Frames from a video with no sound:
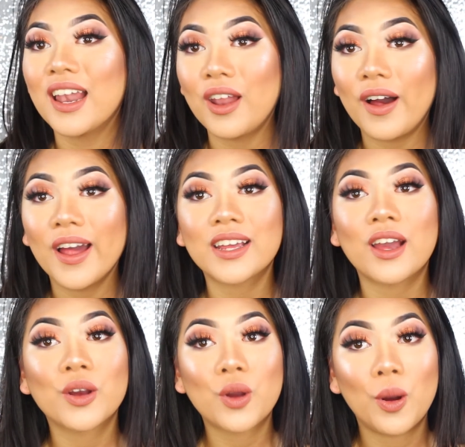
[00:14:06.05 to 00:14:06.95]

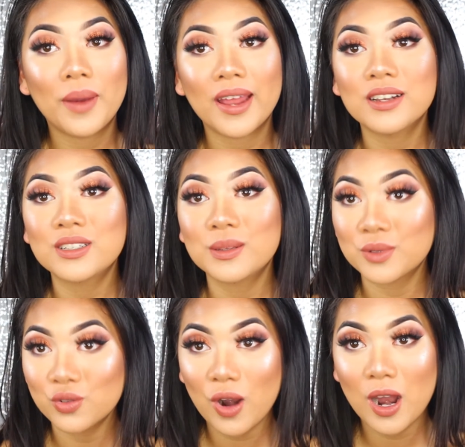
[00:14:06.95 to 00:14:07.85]
Like, comment,
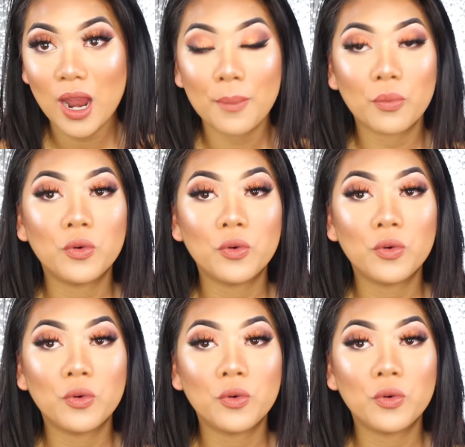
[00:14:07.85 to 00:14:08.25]
subscribe,